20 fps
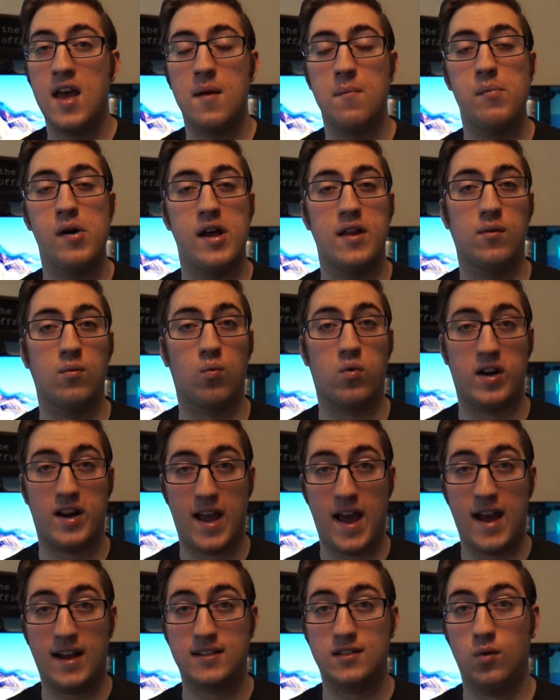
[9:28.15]
But
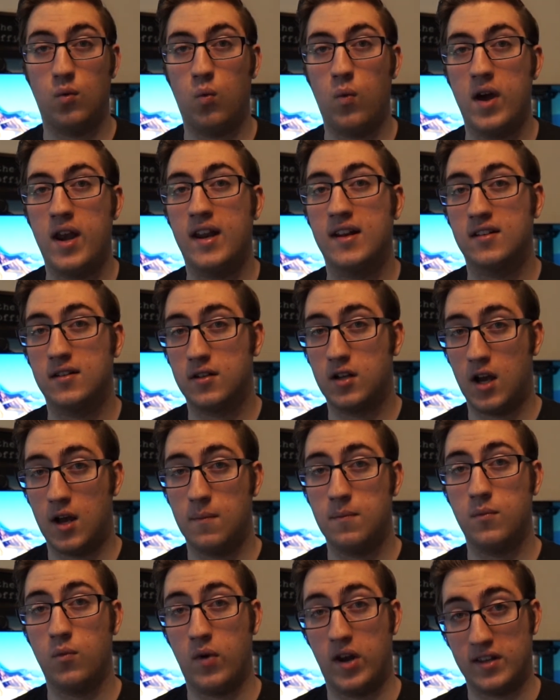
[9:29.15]
React, when
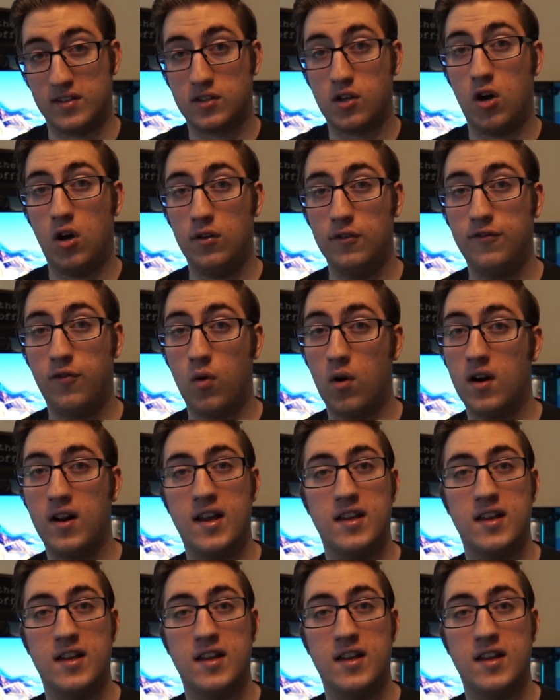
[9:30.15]
it's called for,